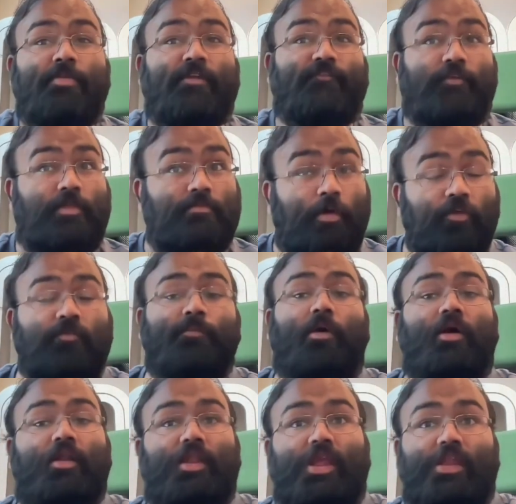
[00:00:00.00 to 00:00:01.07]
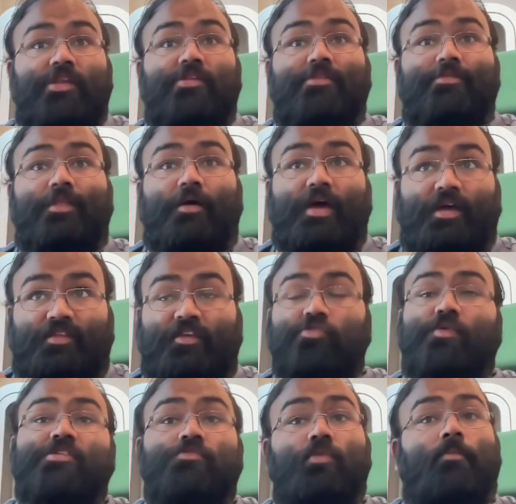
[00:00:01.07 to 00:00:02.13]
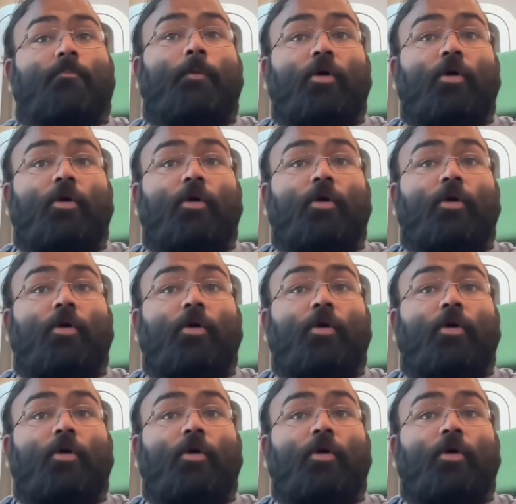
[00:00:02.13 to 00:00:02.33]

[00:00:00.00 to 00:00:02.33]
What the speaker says: But for the most part, in a situation